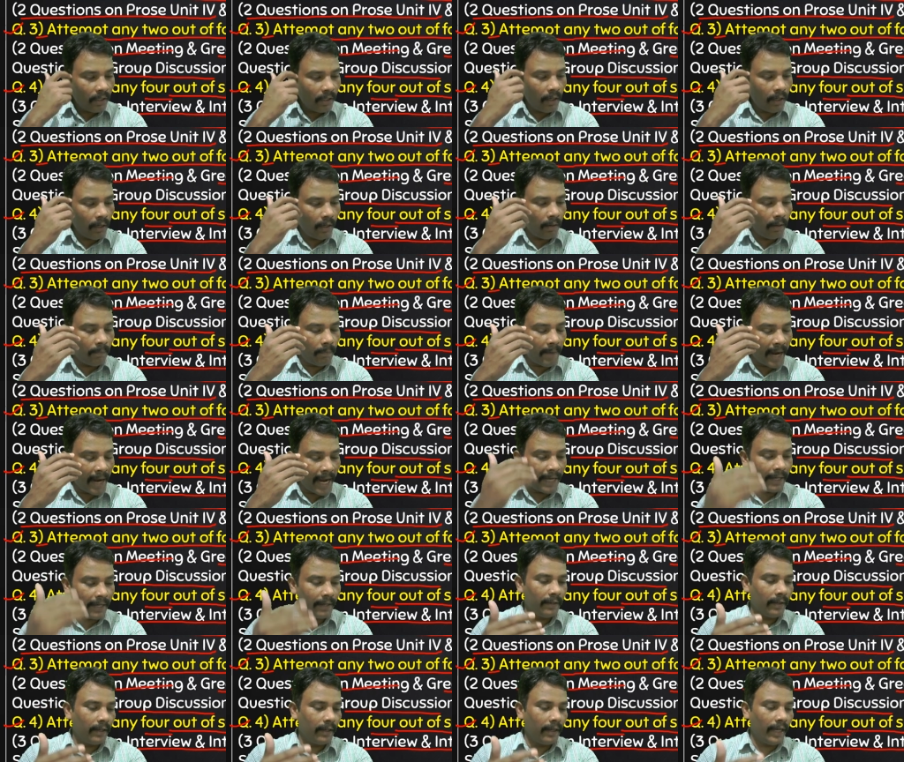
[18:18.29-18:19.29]

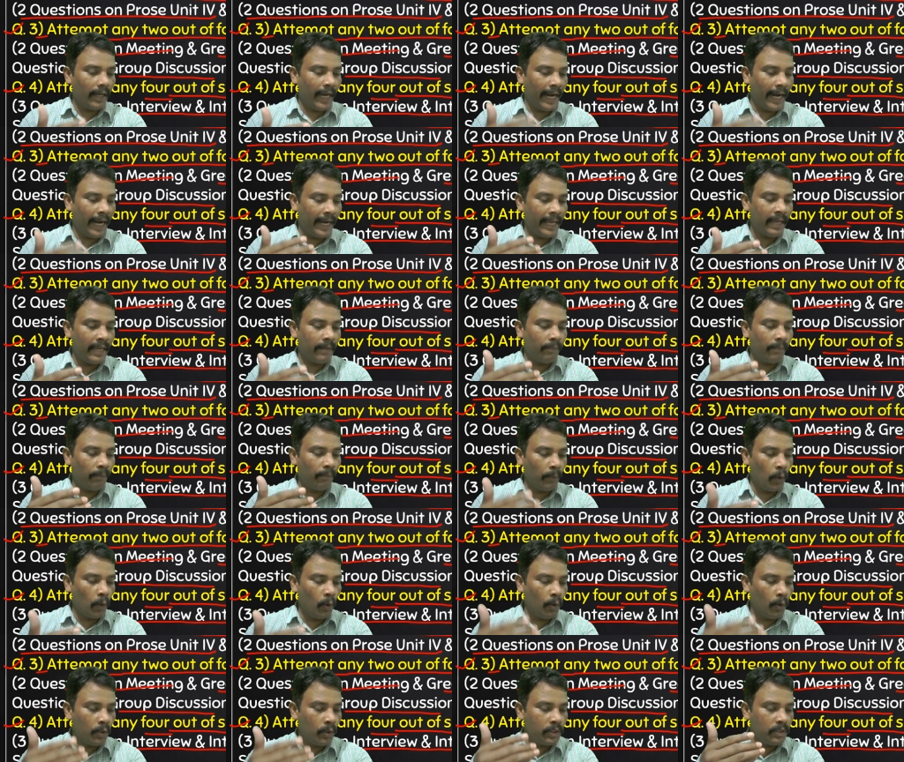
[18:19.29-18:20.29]
By adding
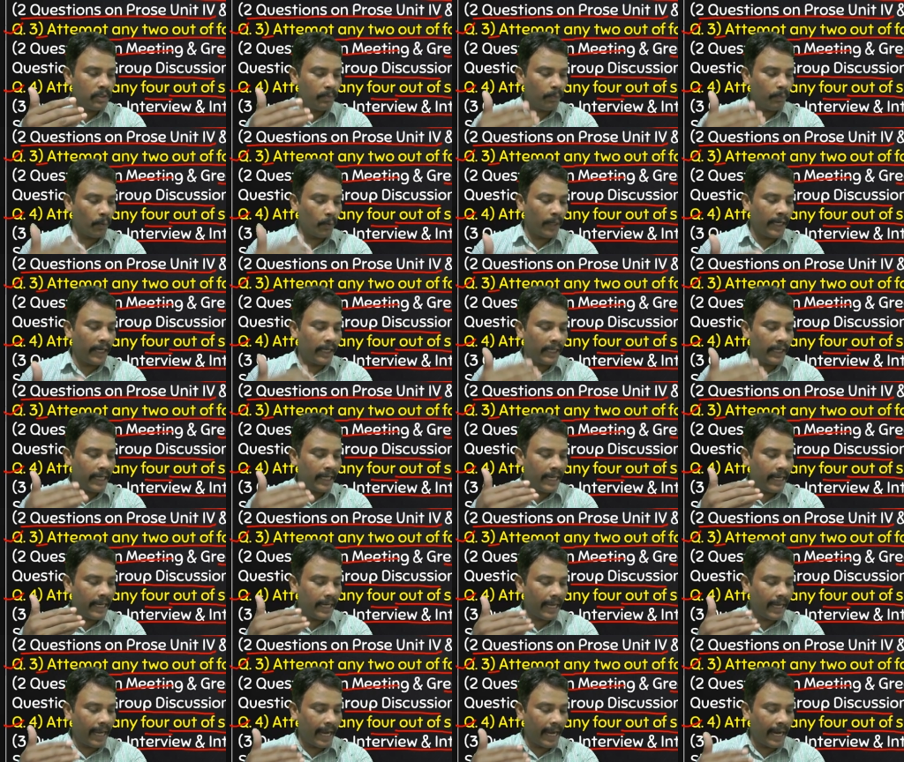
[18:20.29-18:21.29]
prose,
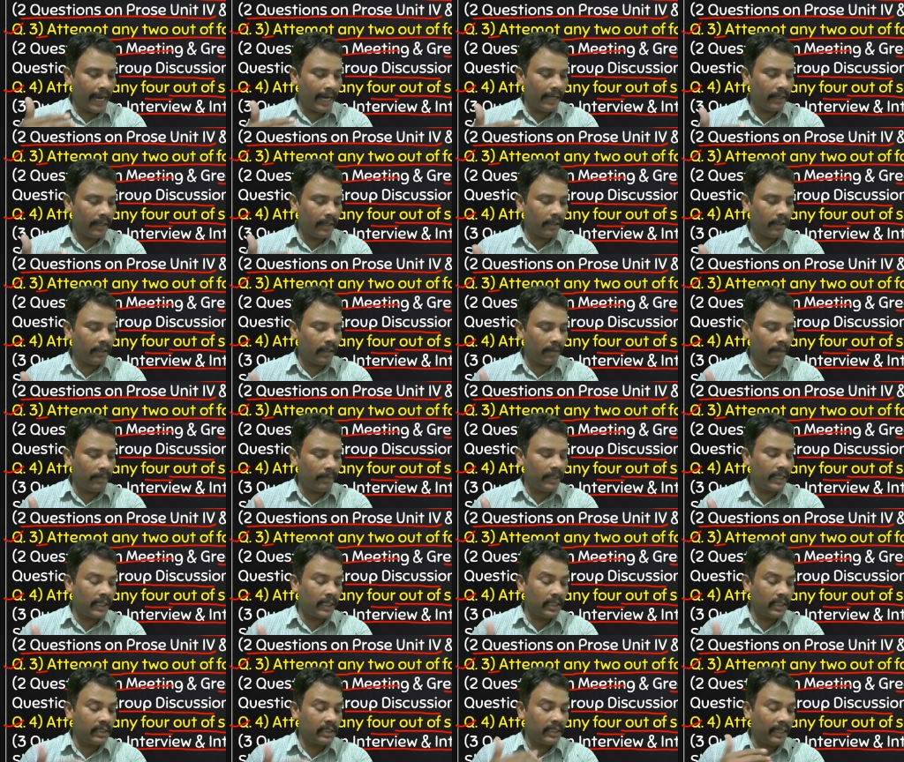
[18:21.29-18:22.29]
poetry and
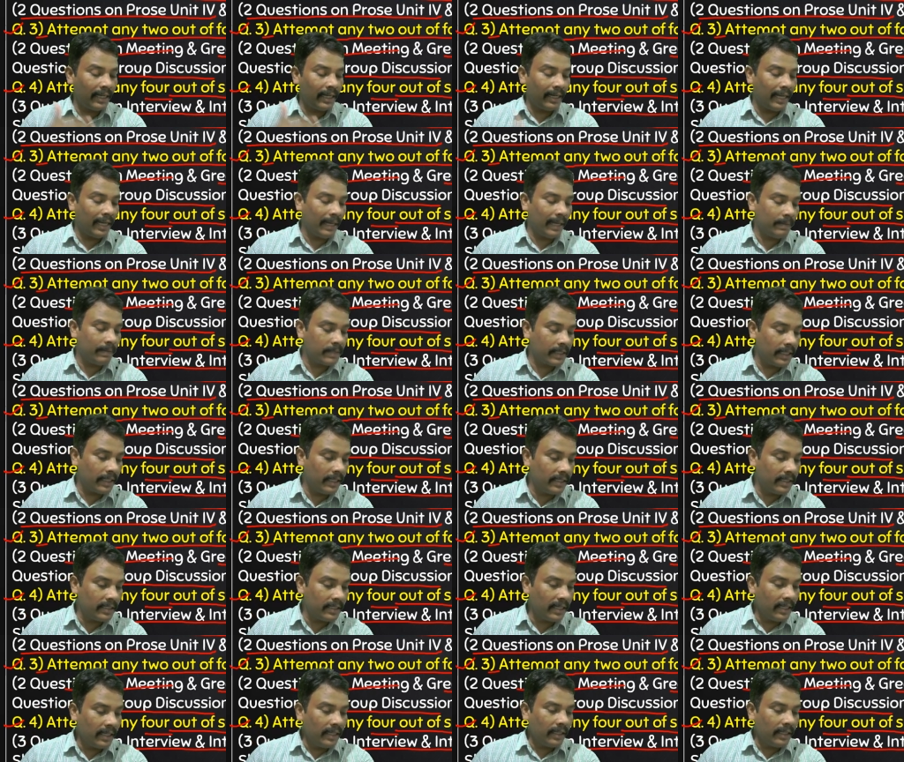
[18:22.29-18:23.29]
communication and life
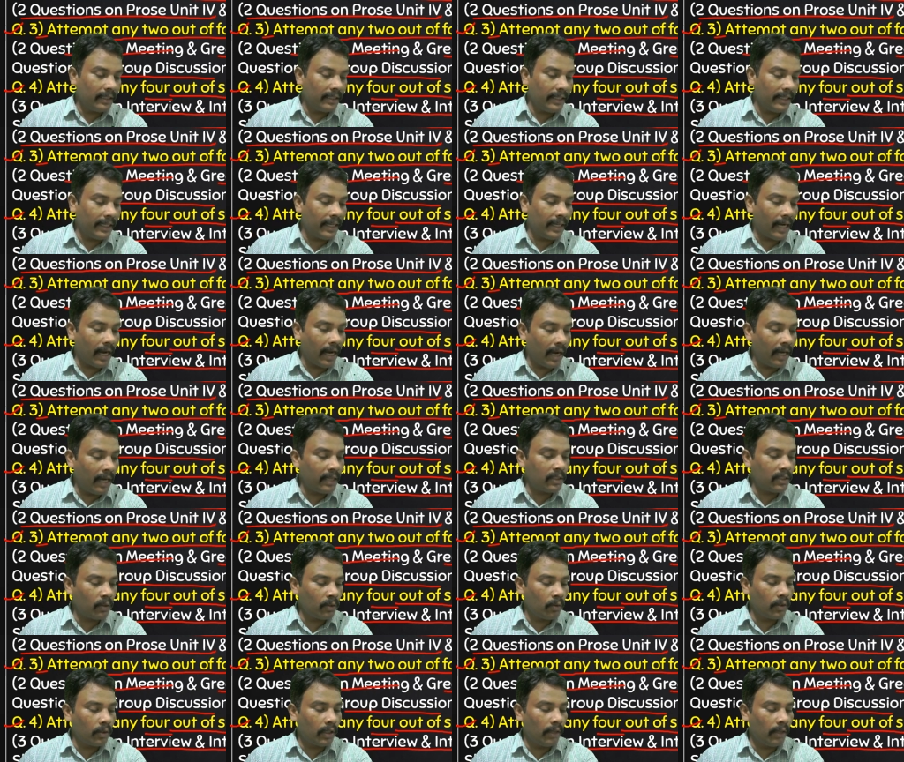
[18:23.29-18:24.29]
skills, there are
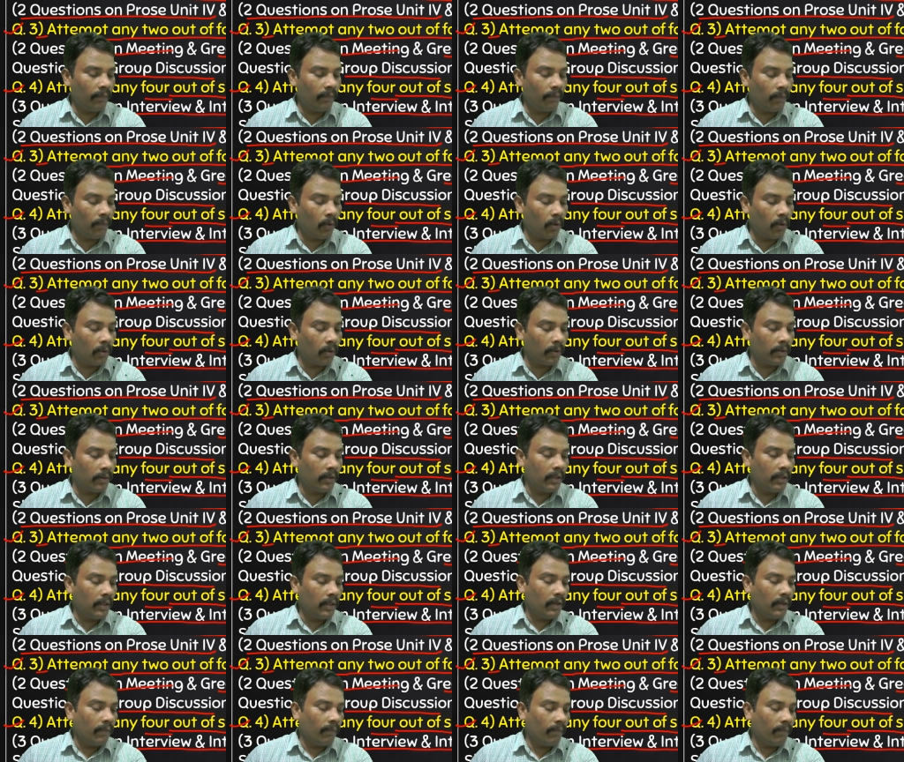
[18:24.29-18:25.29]
total 4,
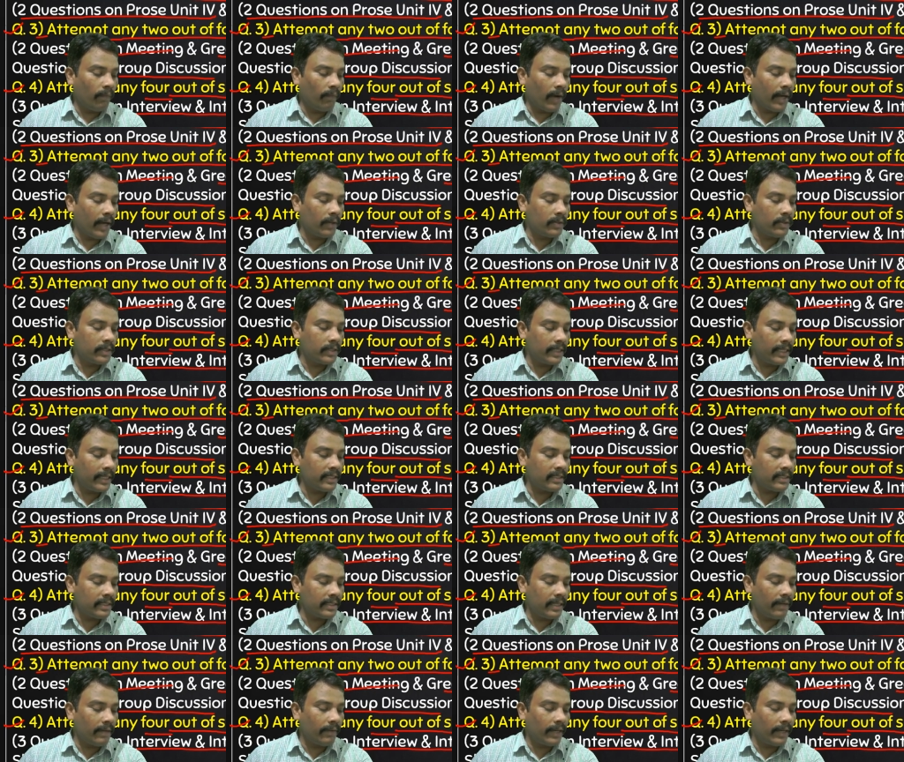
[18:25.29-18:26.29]
5, 6,
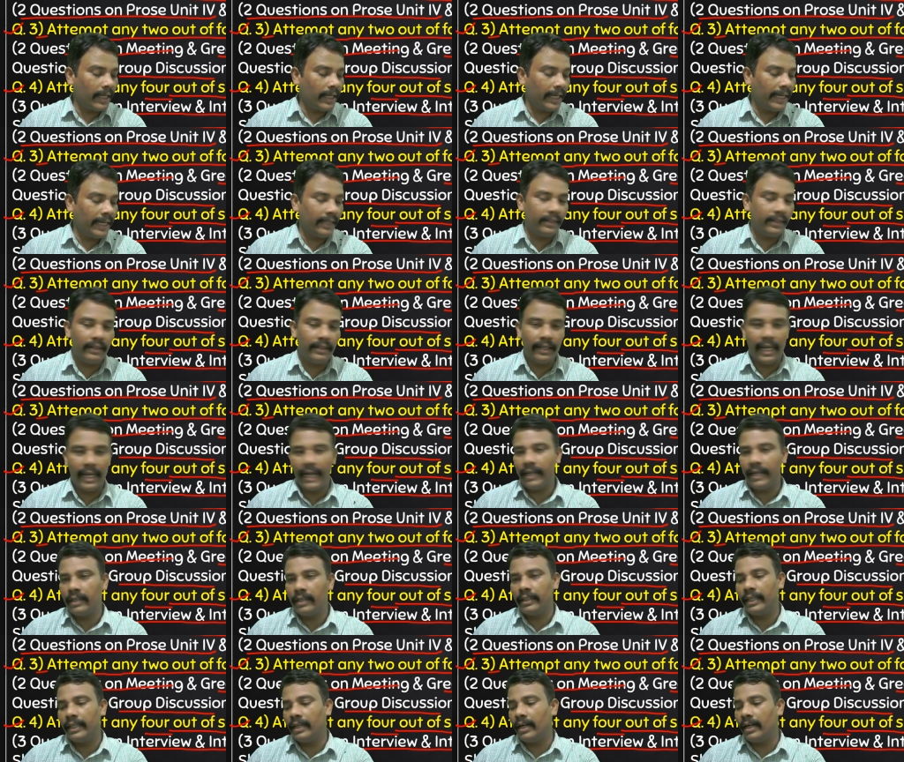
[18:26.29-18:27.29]
7, 8,
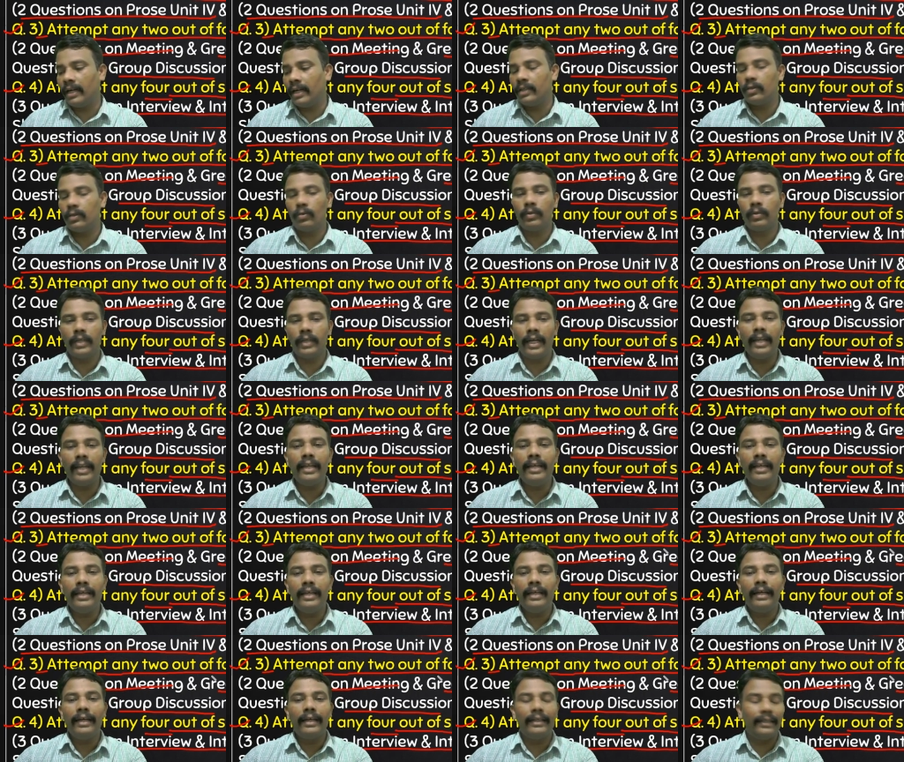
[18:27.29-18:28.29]
9. There are total
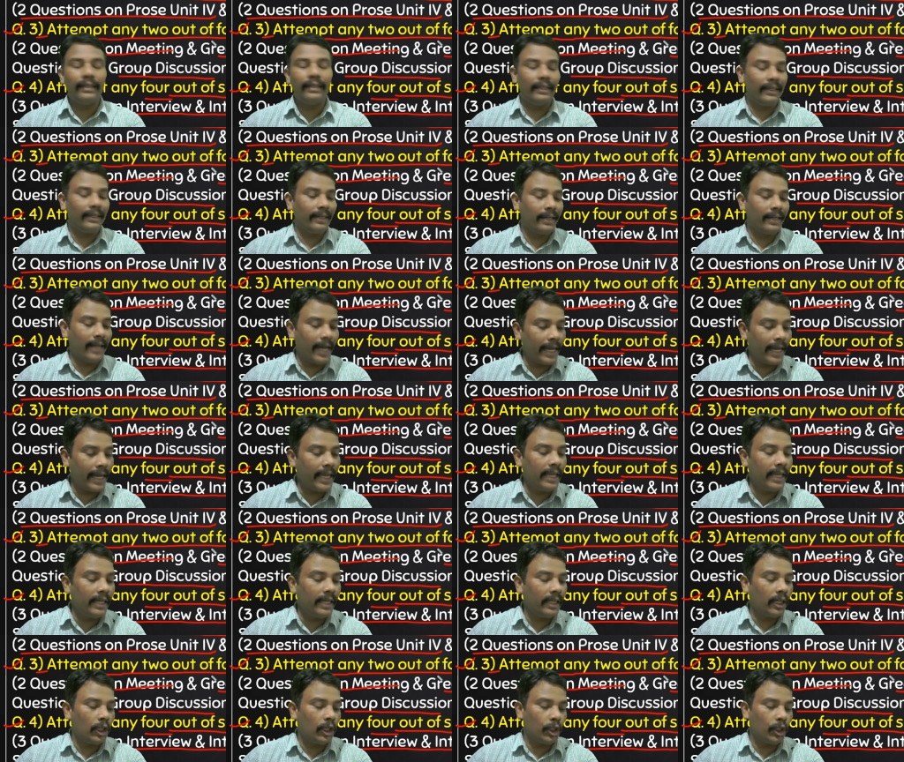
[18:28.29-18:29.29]

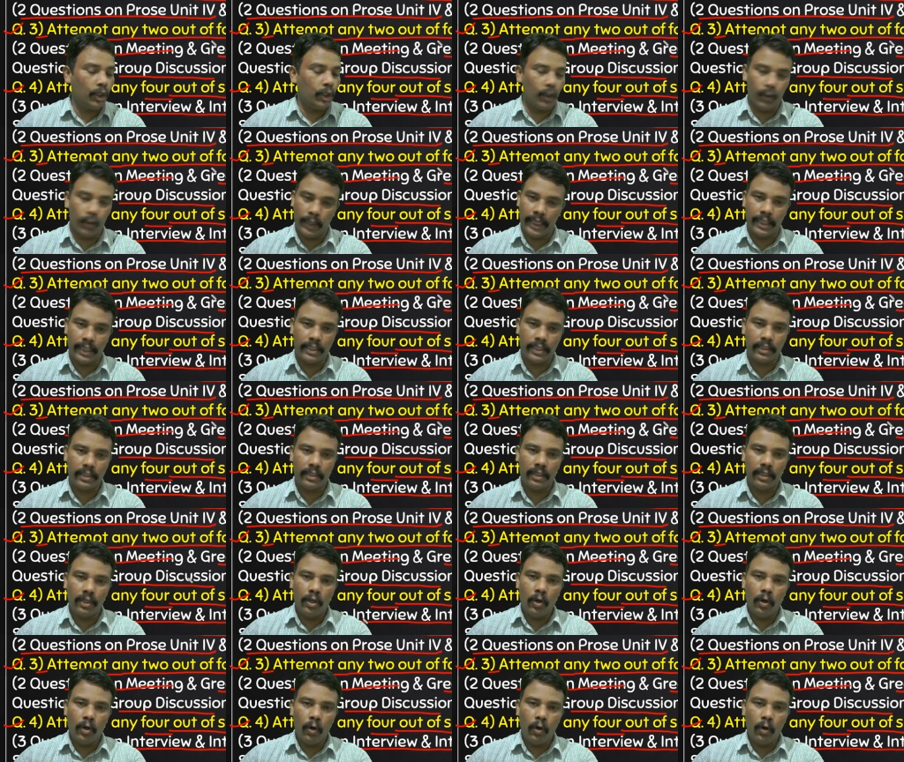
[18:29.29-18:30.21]
9 units.